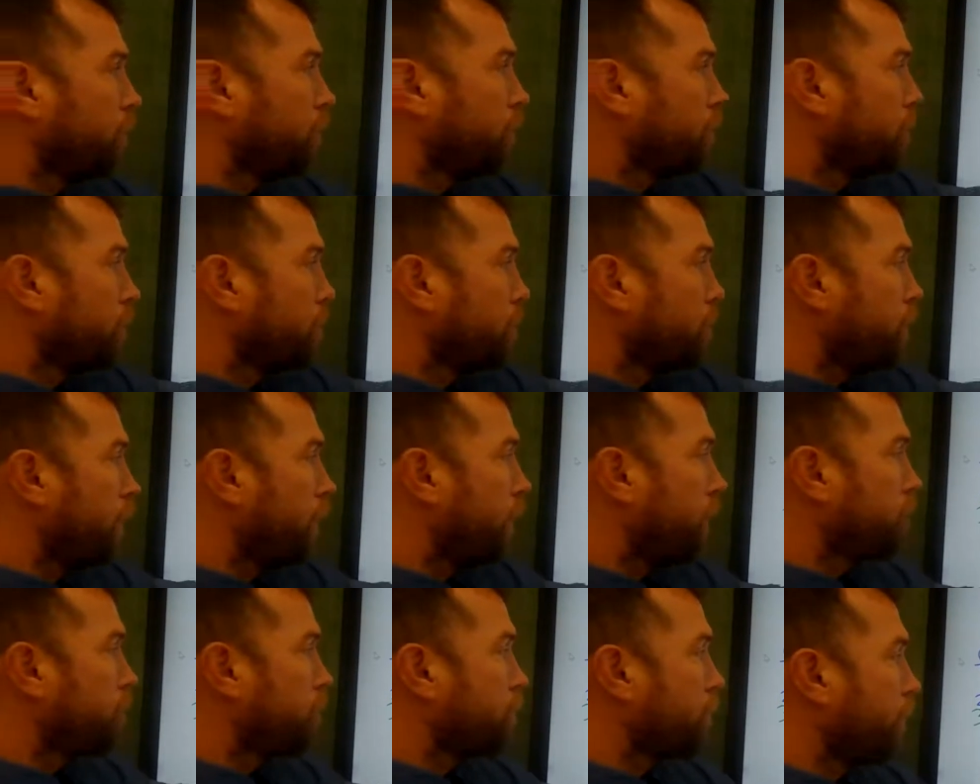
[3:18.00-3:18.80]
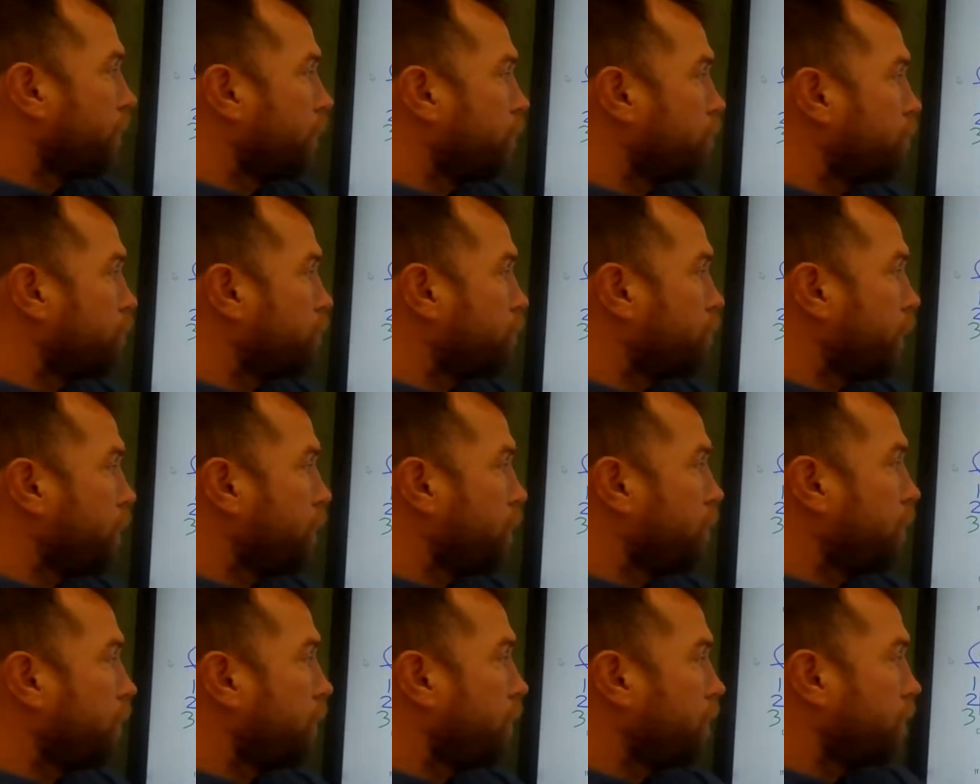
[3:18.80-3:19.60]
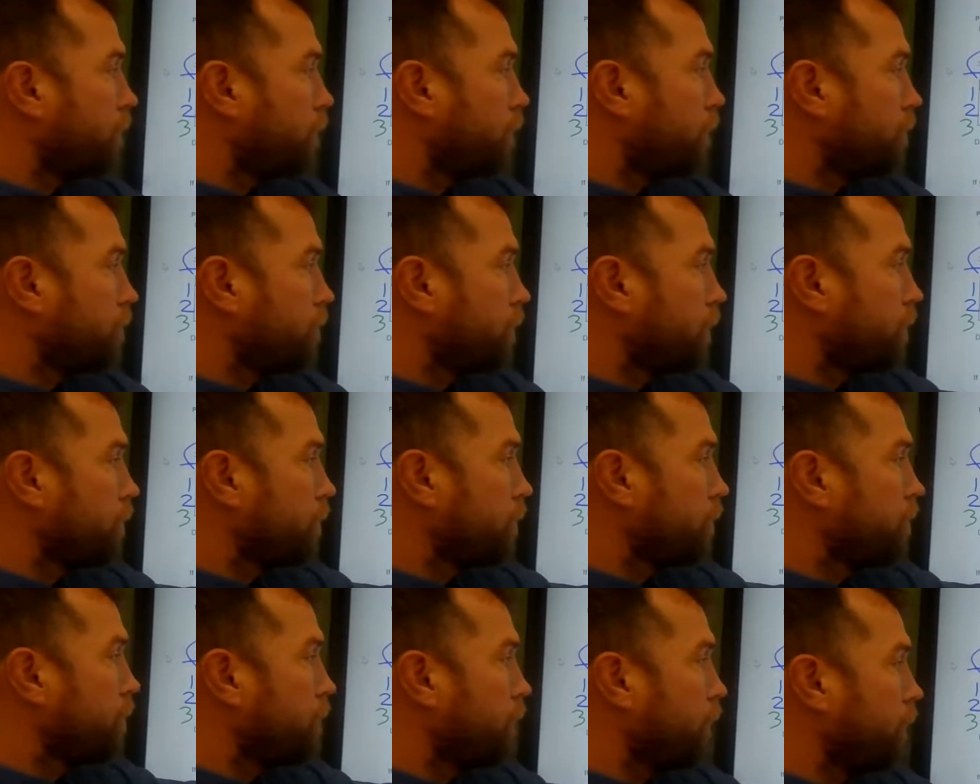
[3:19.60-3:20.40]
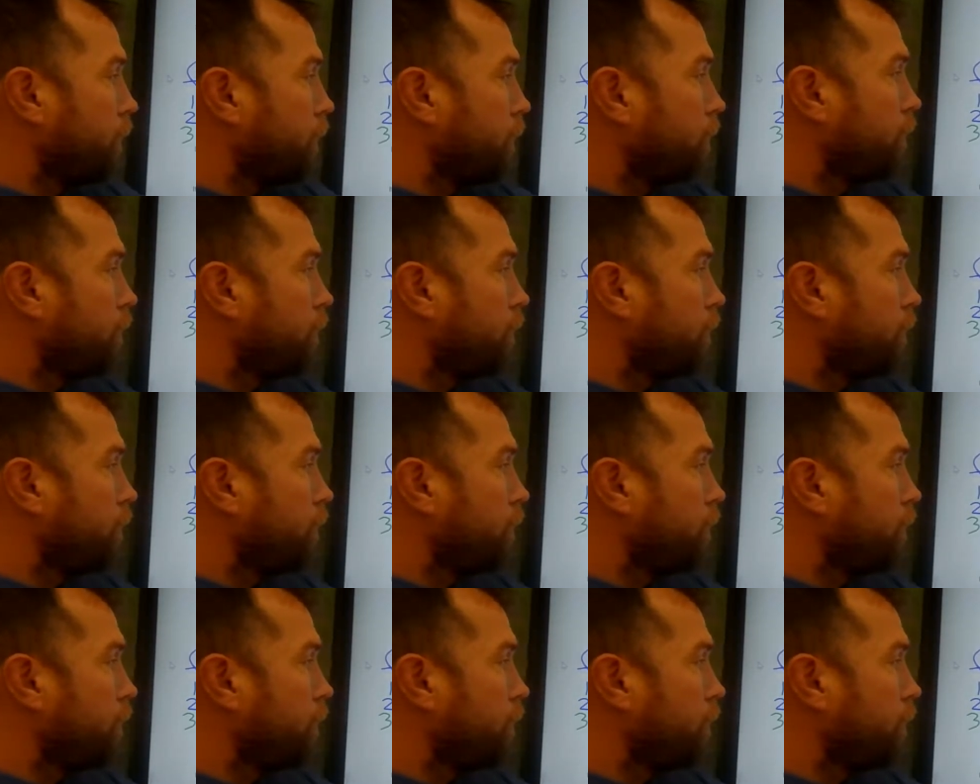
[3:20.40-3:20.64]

And that's kind of right here, the 16.